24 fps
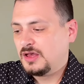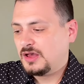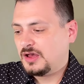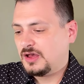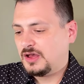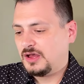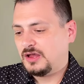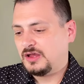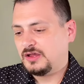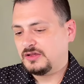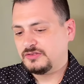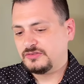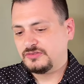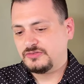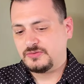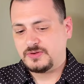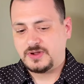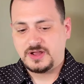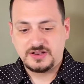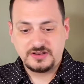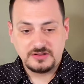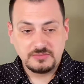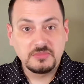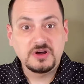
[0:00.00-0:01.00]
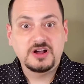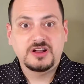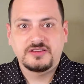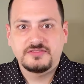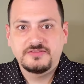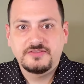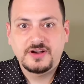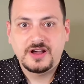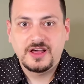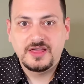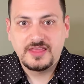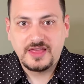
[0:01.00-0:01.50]
Uh, so I had to
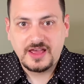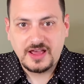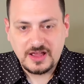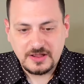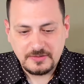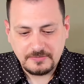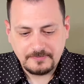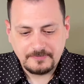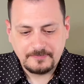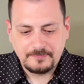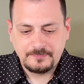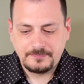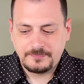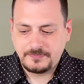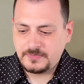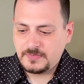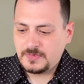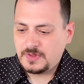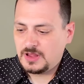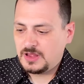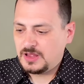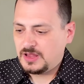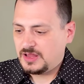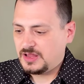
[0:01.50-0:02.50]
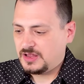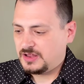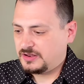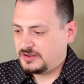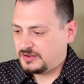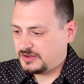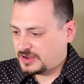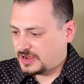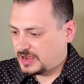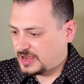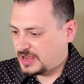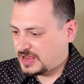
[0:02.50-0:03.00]
modify that,
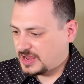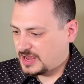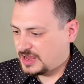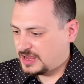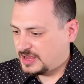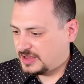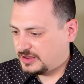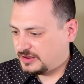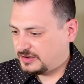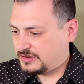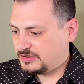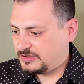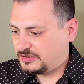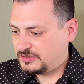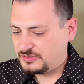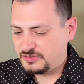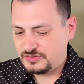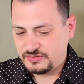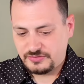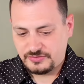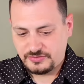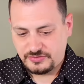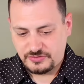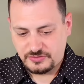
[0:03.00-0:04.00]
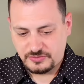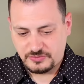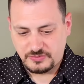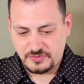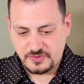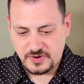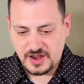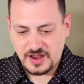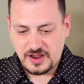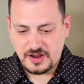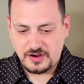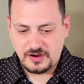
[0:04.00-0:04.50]
and I had the
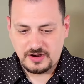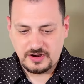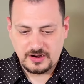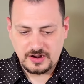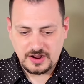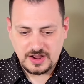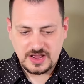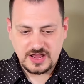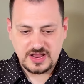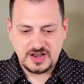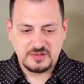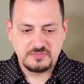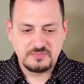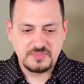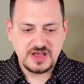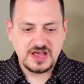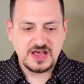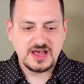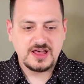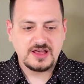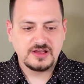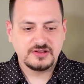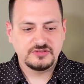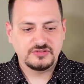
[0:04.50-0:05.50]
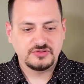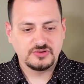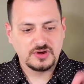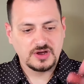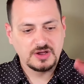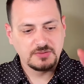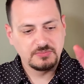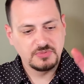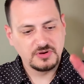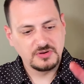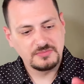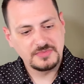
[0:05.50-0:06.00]
rear, I had a bag, so
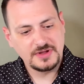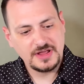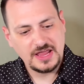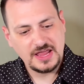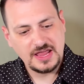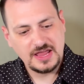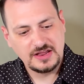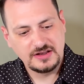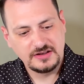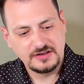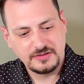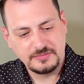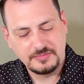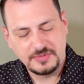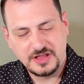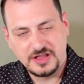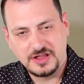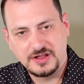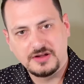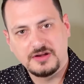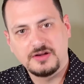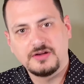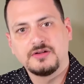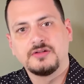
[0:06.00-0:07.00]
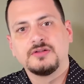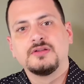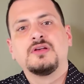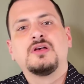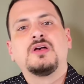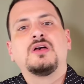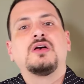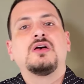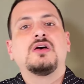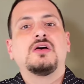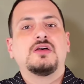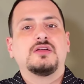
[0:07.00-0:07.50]
I put my hand up here
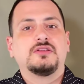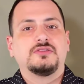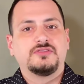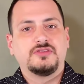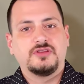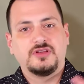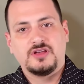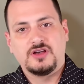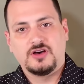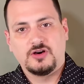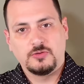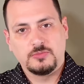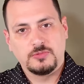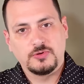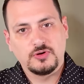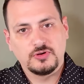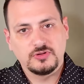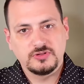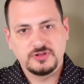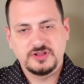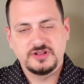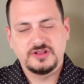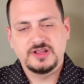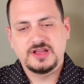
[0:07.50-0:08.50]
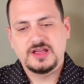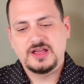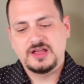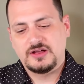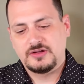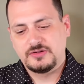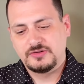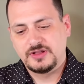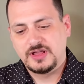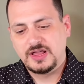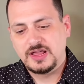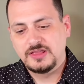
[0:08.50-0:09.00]
to help hold it
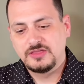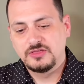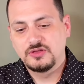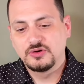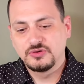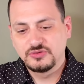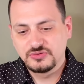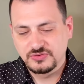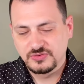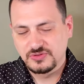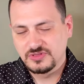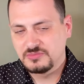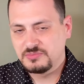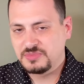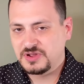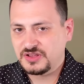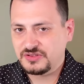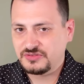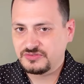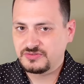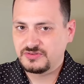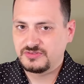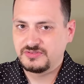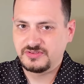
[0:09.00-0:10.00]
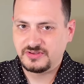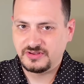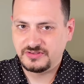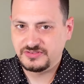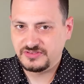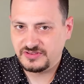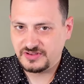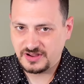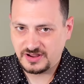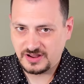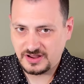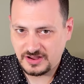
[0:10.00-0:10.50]
down. And those were the best
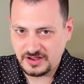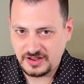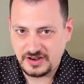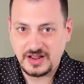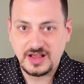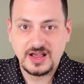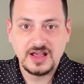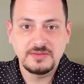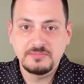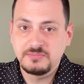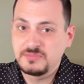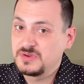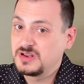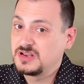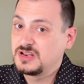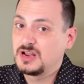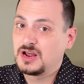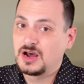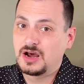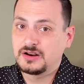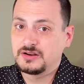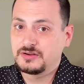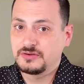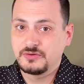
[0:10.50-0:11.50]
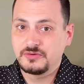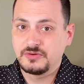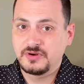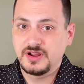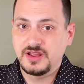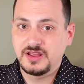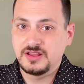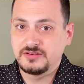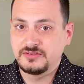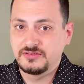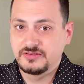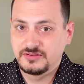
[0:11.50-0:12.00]
results I got. I'm not a
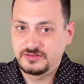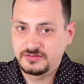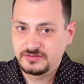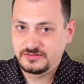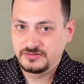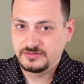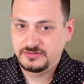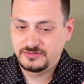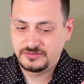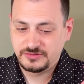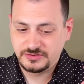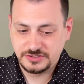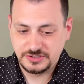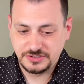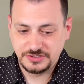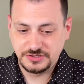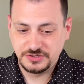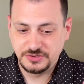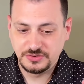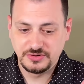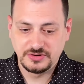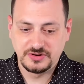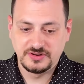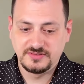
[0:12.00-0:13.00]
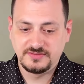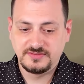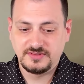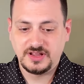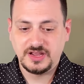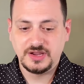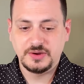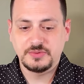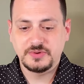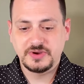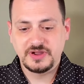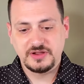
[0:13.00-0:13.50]
great shooter of
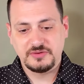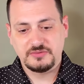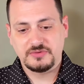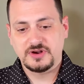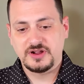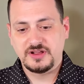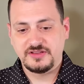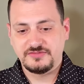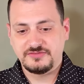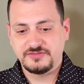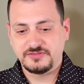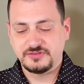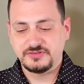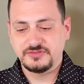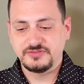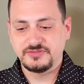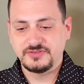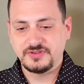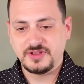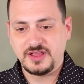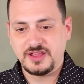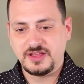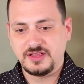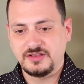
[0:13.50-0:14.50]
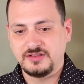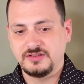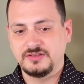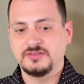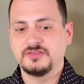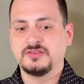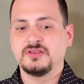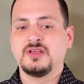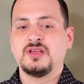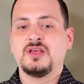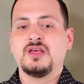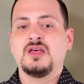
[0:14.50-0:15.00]
lightweight rifles, and